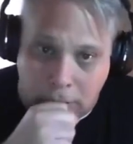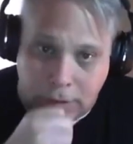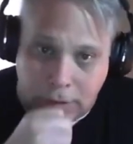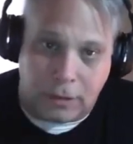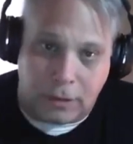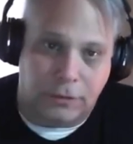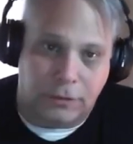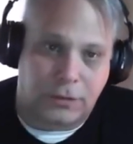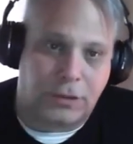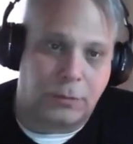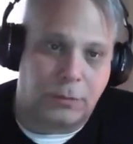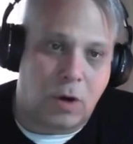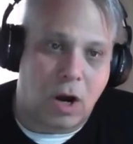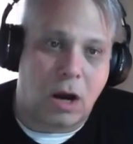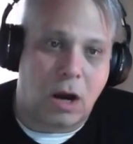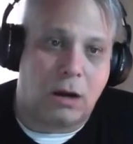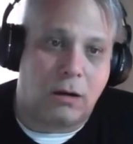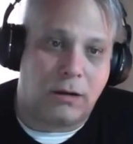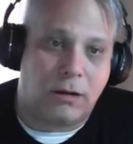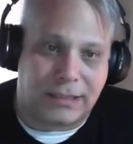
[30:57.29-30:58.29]
you know,
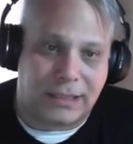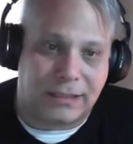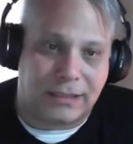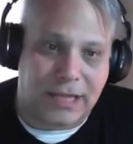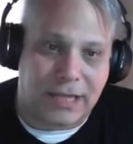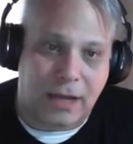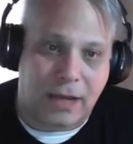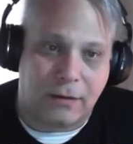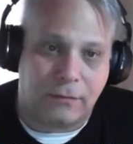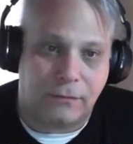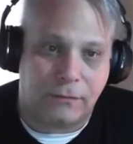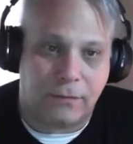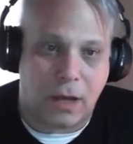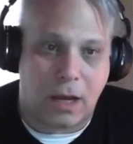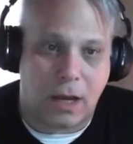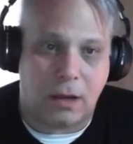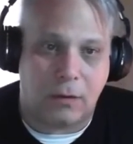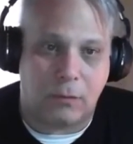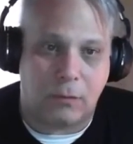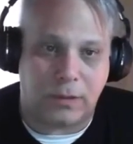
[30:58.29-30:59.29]
tomorrow, as I said,
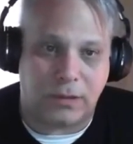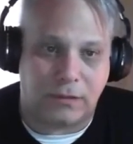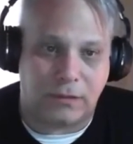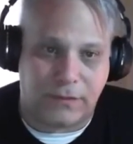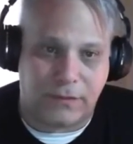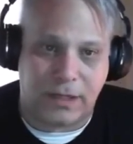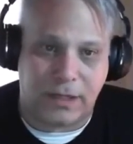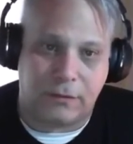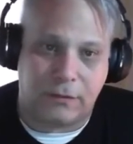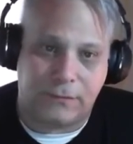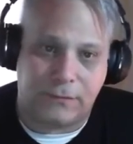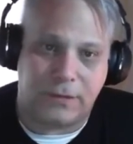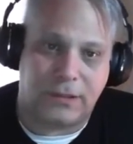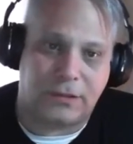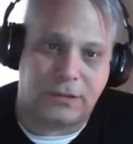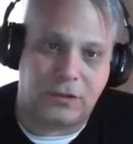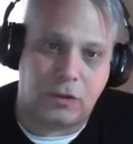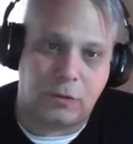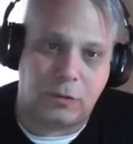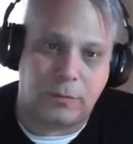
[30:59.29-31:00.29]
uh, when the video for the
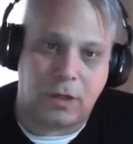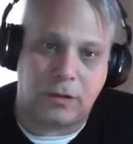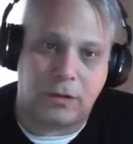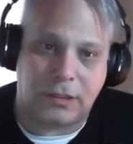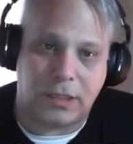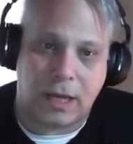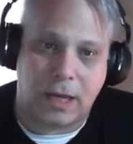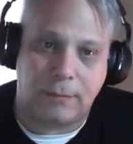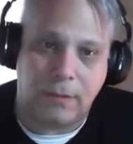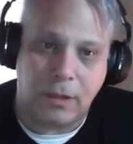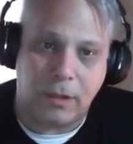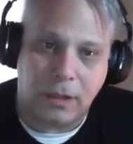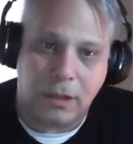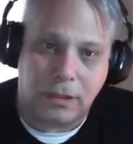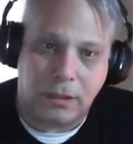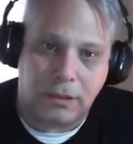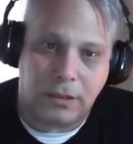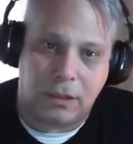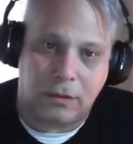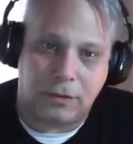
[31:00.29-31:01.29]
Zoom goes up,
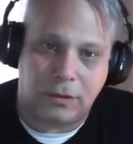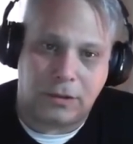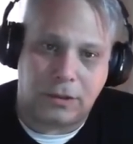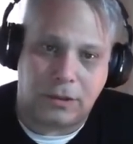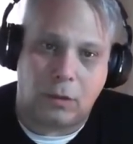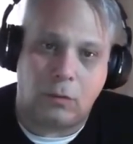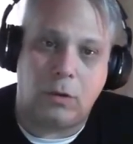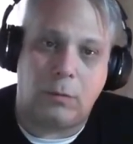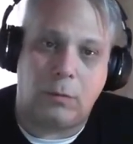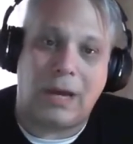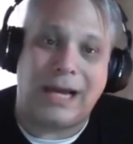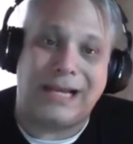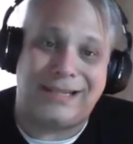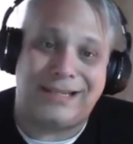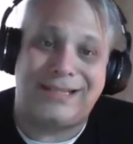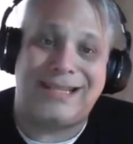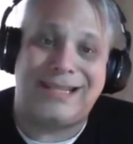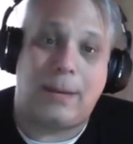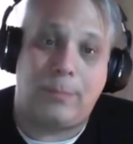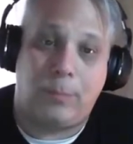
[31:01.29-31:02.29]
you know, so will my
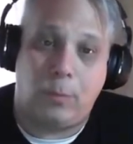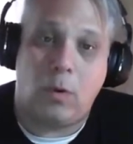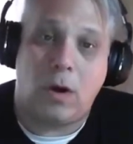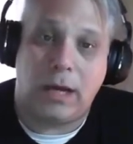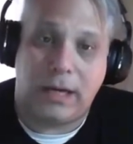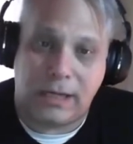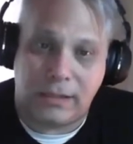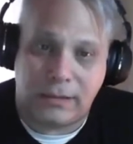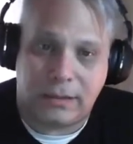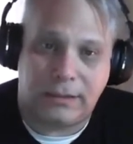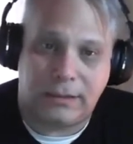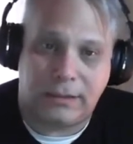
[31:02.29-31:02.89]
step one as a